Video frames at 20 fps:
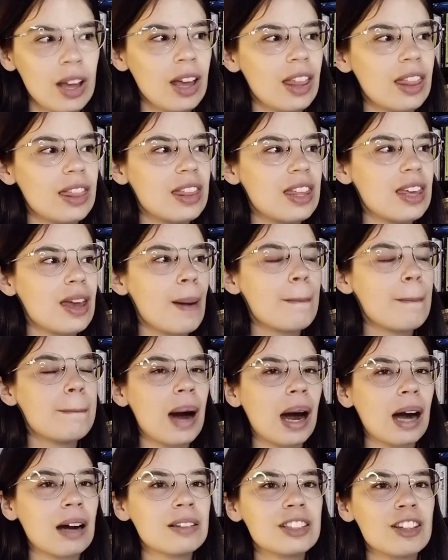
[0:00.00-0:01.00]
The
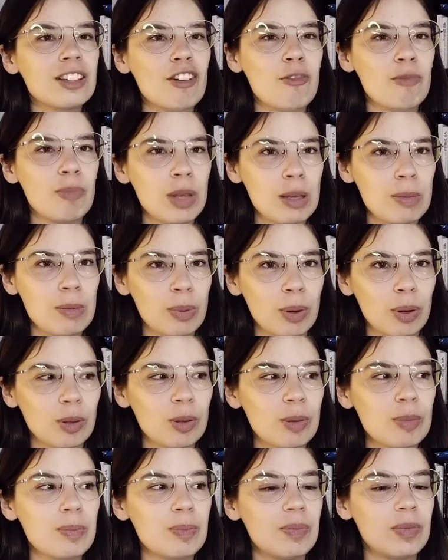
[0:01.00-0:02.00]
amount of
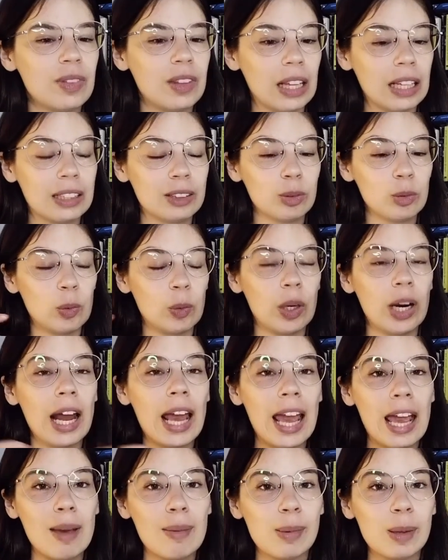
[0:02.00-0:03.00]
people that were
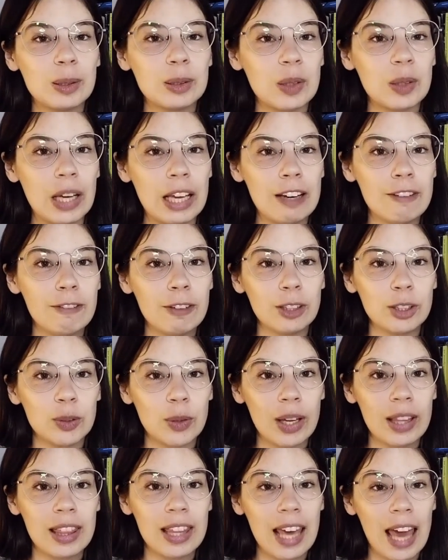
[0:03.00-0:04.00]
able to
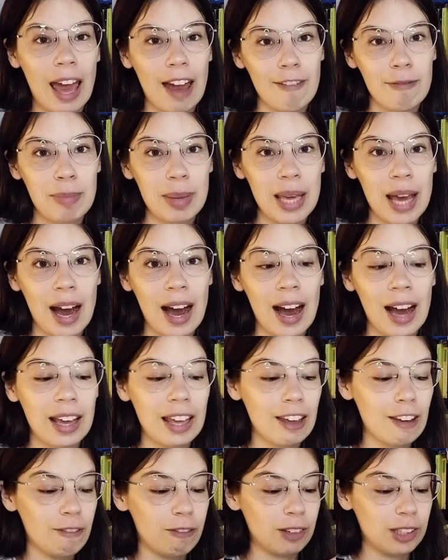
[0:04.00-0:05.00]
infiltrate the FBI,
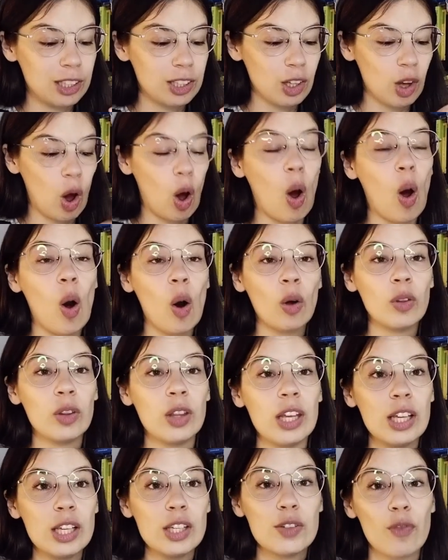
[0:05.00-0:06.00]
if it's all
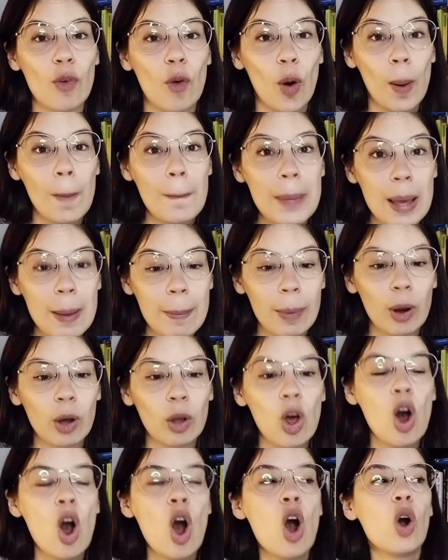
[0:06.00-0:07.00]
these four
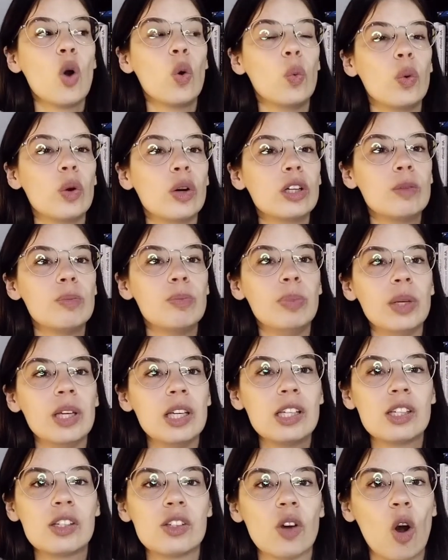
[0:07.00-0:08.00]
people, would be
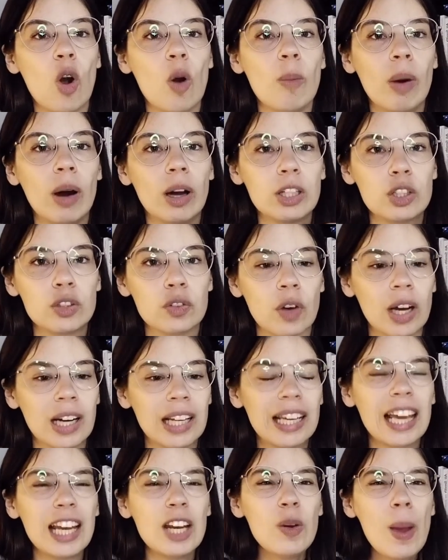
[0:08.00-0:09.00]
so much fun.
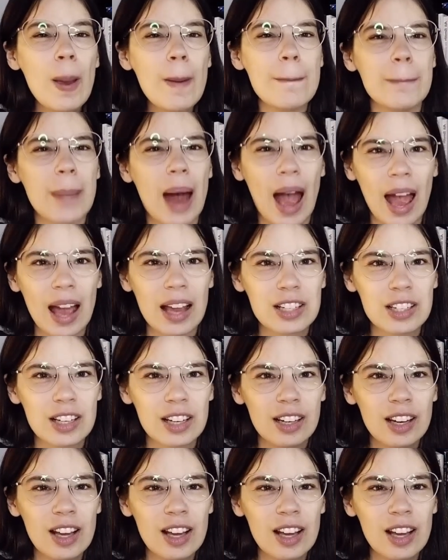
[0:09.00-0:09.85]
Can you imagine